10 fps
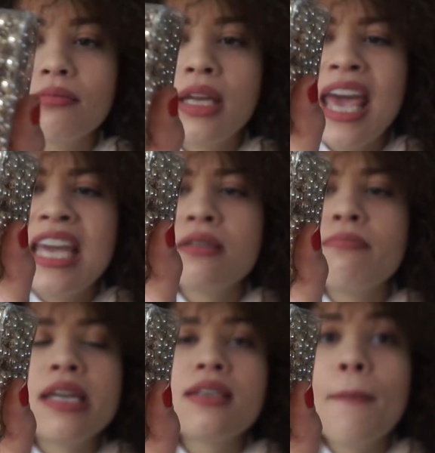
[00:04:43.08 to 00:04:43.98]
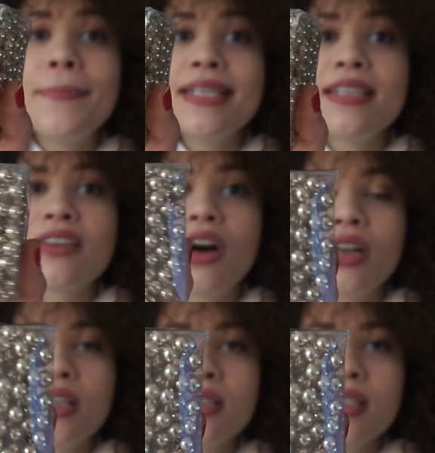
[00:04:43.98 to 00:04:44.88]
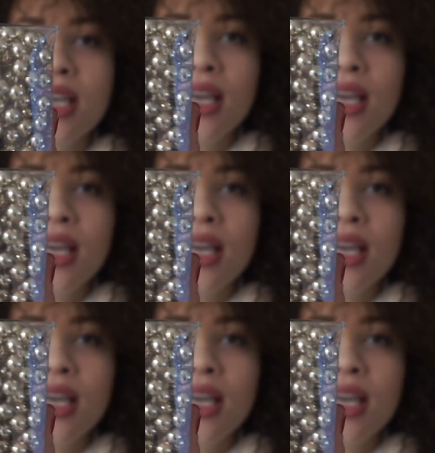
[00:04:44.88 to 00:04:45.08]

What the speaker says: An 8 meter beaded garland